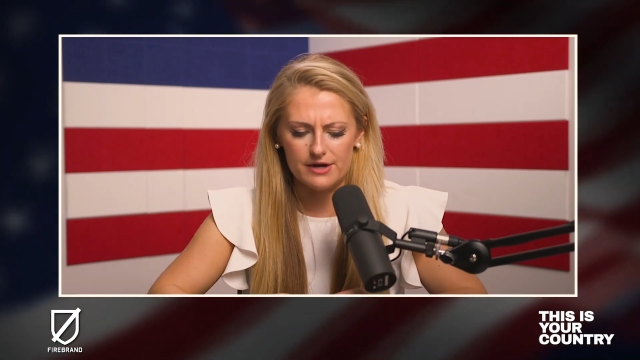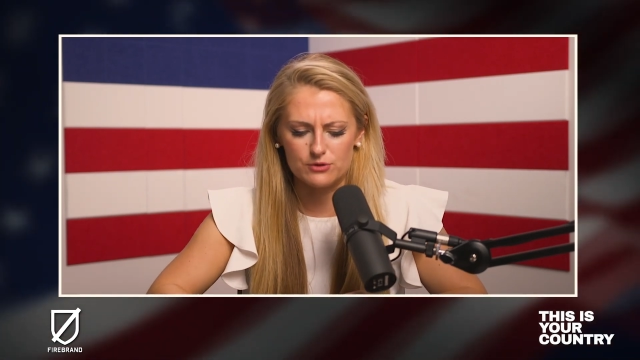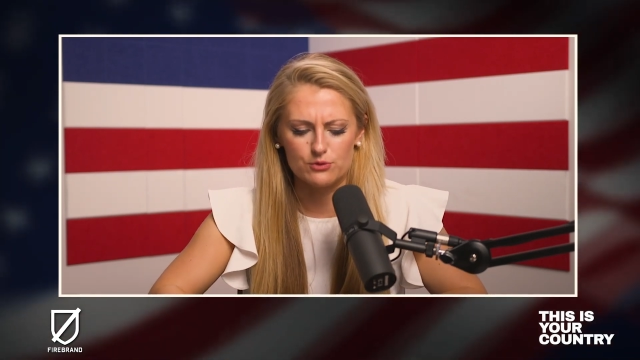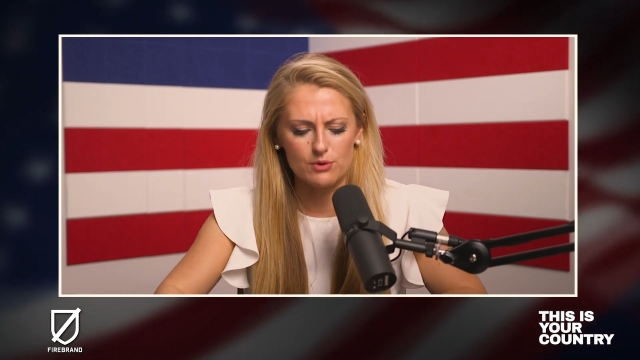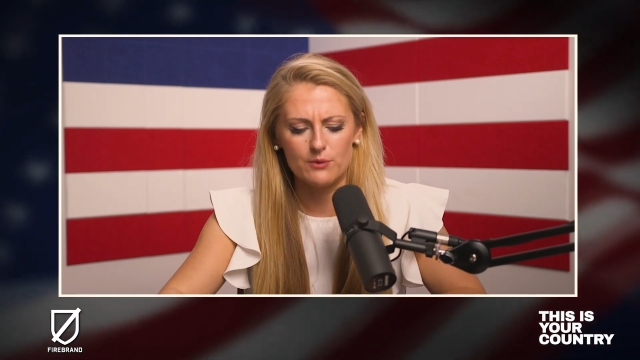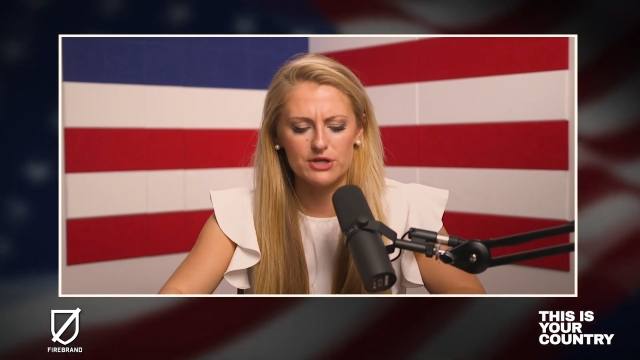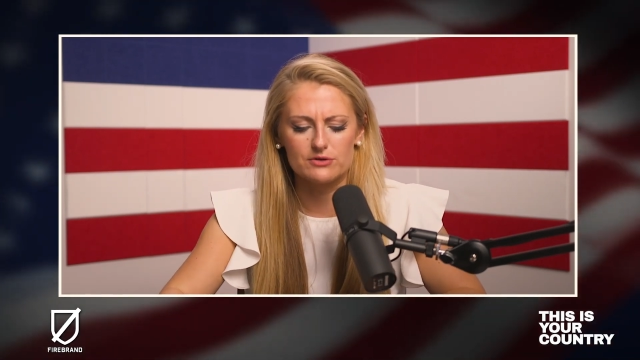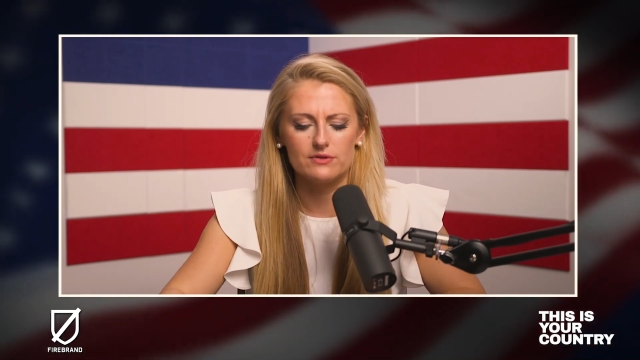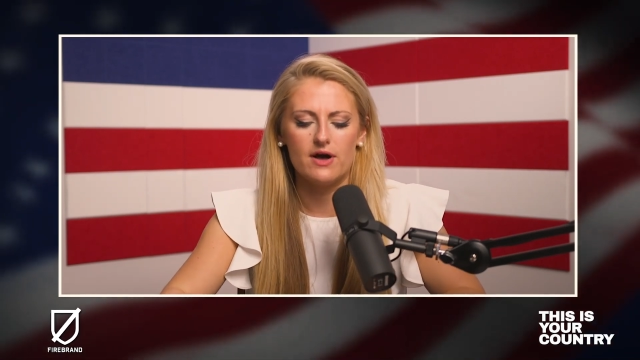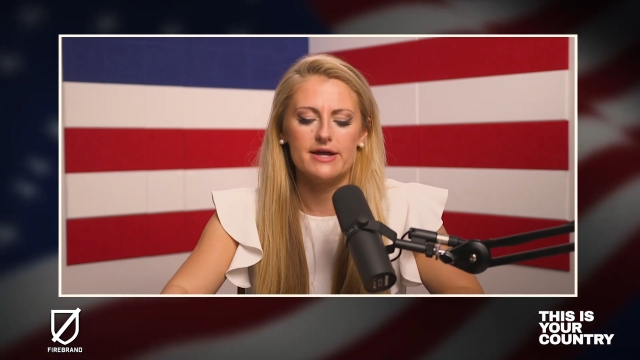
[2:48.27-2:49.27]
growing
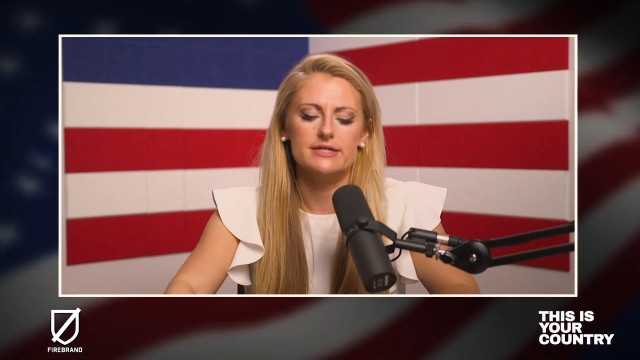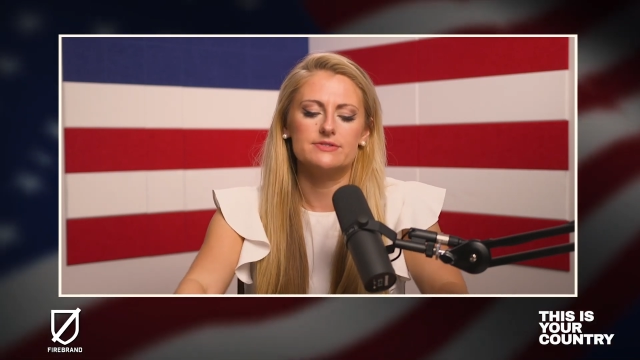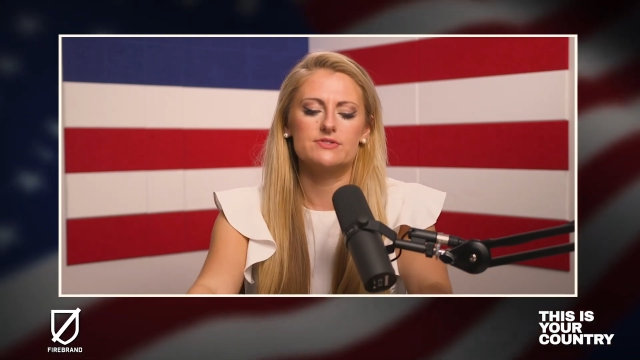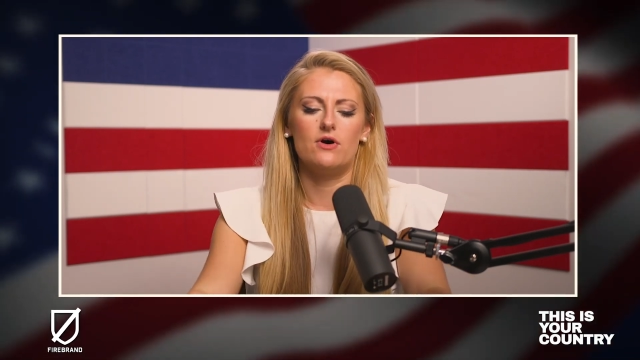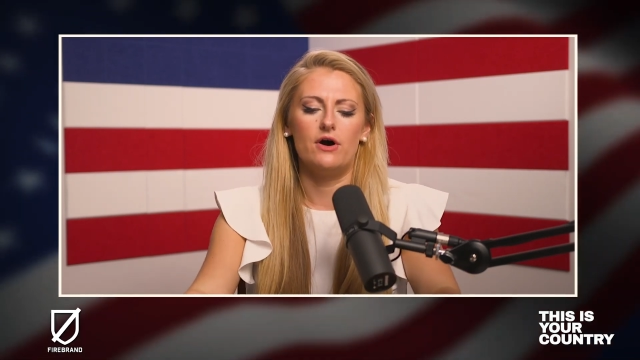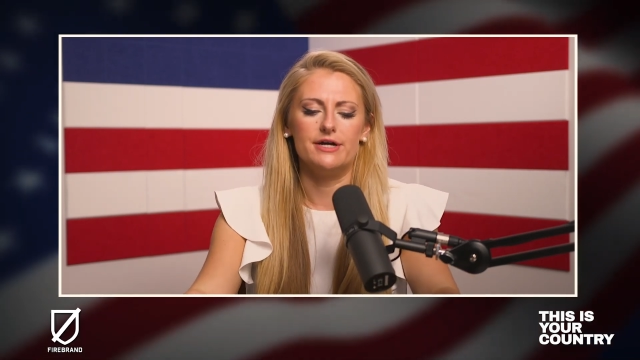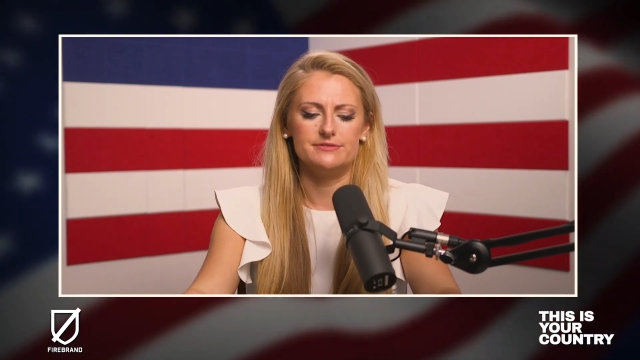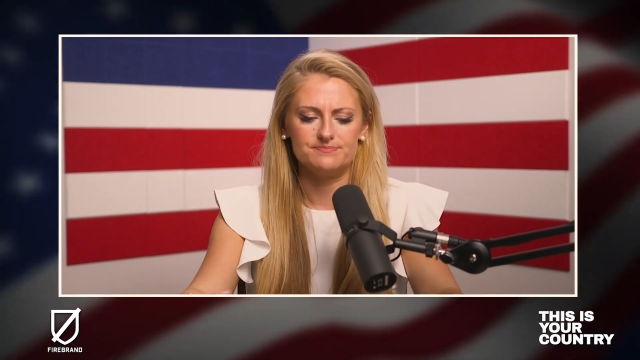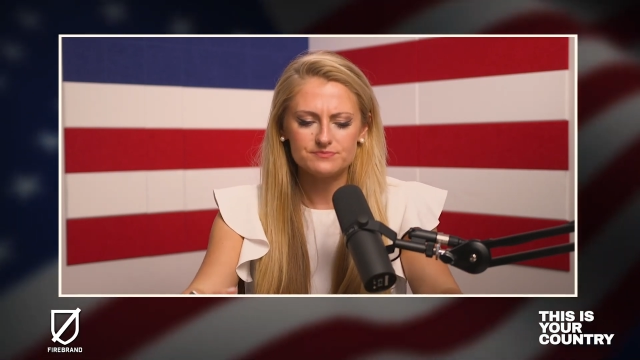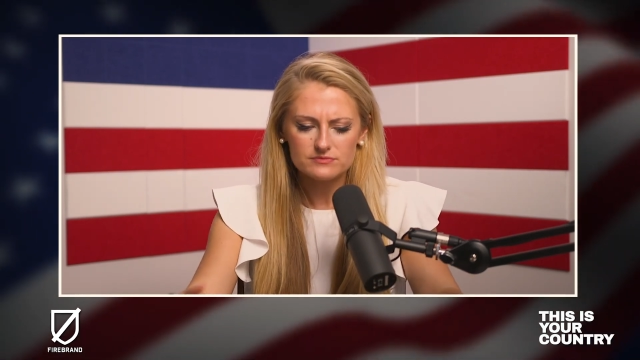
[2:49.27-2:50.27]
reliance on